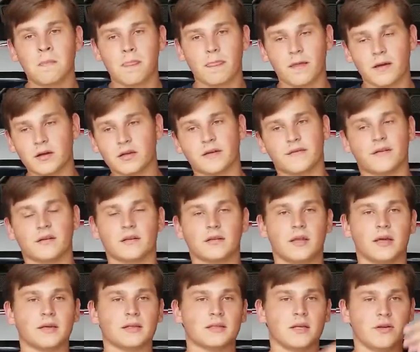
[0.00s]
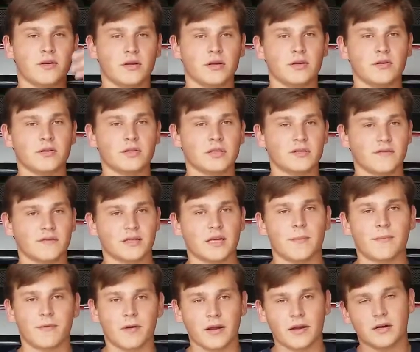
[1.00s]
There are different things that you could use for
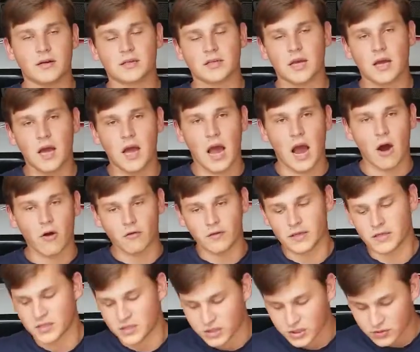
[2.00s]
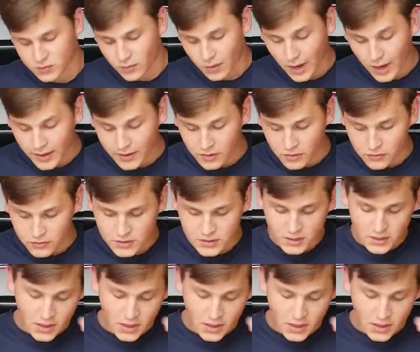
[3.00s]
separators. However, this is just what I used.